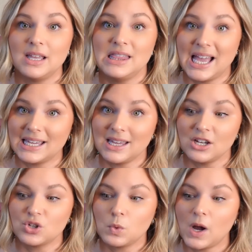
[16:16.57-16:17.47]
in that
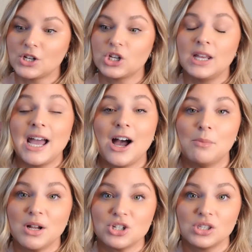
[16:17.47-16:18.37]
gauge swatch and how
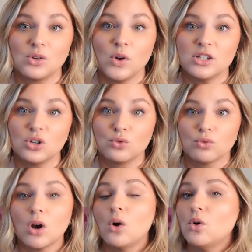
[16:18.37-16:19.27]
much it's going to
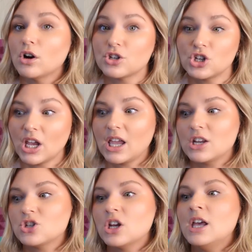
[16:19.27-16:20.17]
grow or
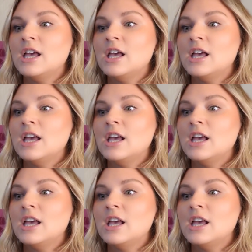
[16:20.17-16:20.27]
change,